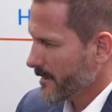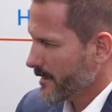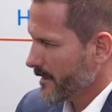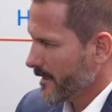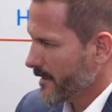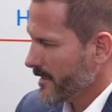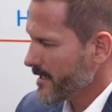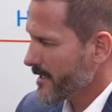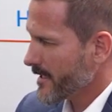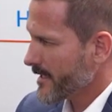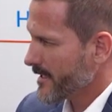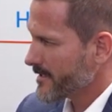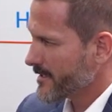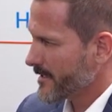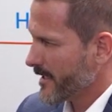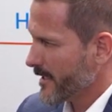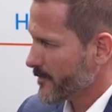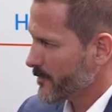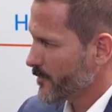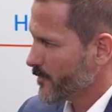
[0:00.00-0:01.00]
I think it gets
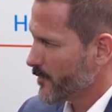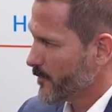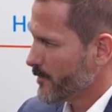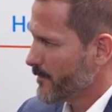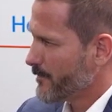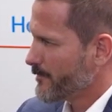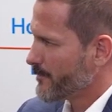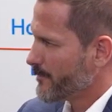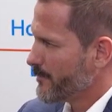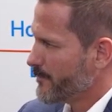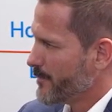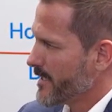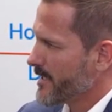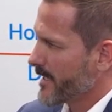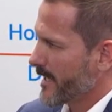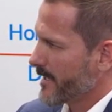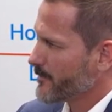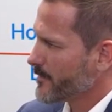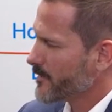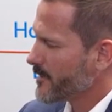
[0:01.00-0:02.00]
down to
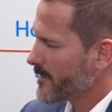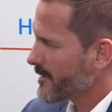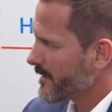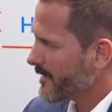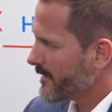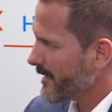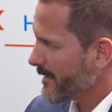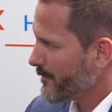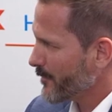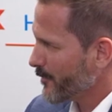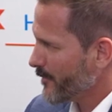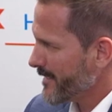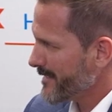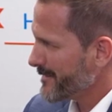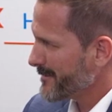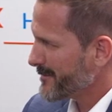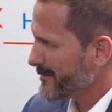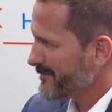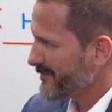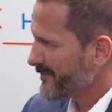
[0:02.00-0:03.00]
being able to
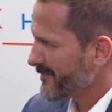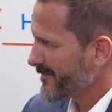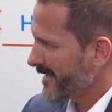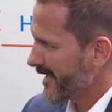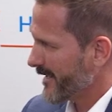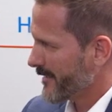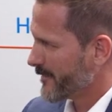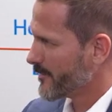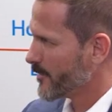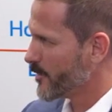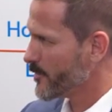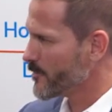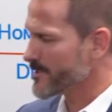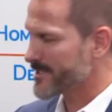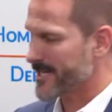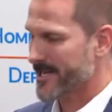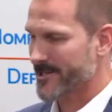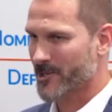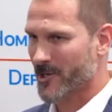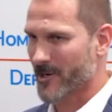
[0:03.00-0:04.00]
collaborate, and you use
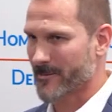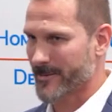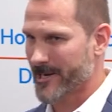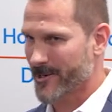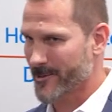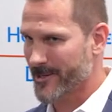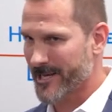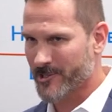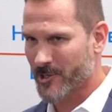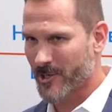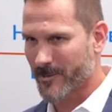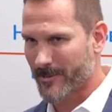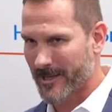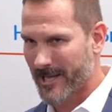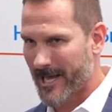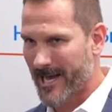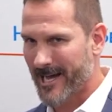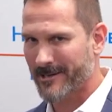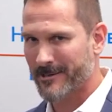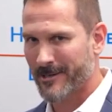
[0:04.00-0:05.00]
that term, and you hear that term a
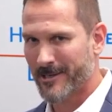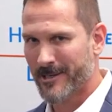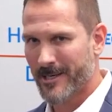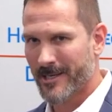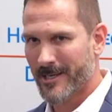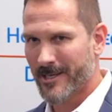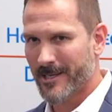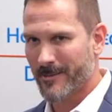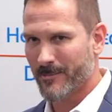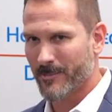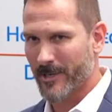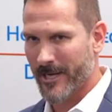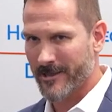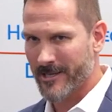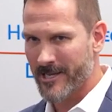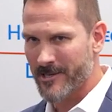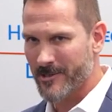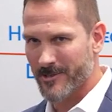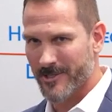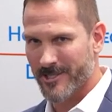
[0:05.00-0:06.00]
lot, but I
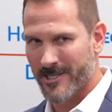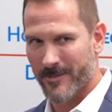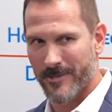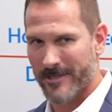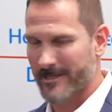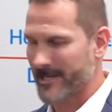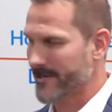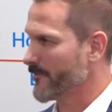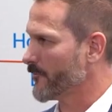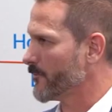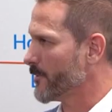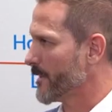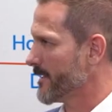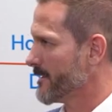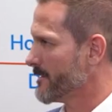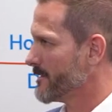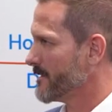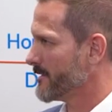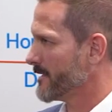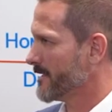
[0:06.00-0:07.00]
think there's something that
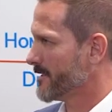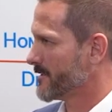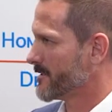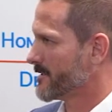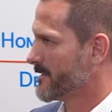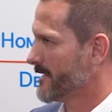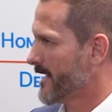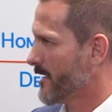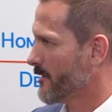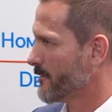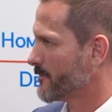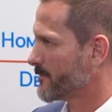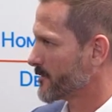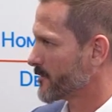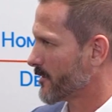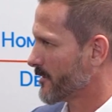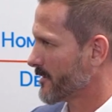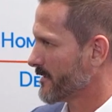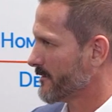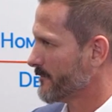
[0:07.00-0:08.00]
everybody is now starting